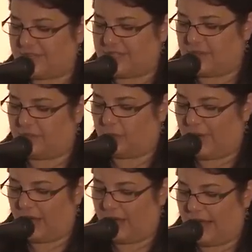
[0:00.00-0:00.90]
of
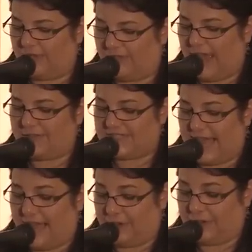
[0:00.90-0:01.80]
silverware, and five
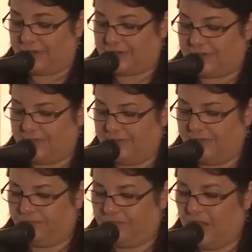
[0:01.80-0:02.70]
saddles.
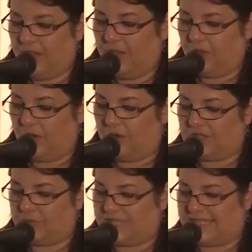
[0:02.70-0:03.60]
The
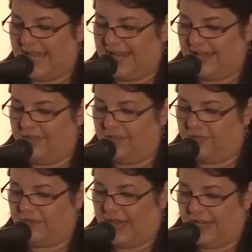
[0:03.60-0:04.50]
goods was taken in the
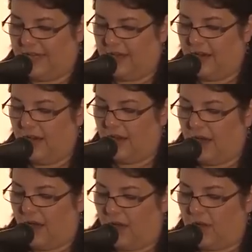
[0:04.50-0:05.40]
fight.
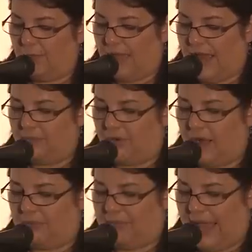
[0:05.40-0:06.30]
Uncle Ben
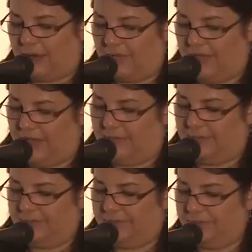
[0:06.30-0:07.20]
brought it back with him.
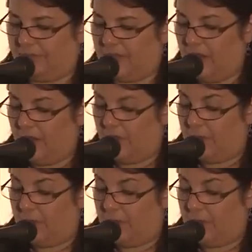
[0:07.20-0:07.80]
The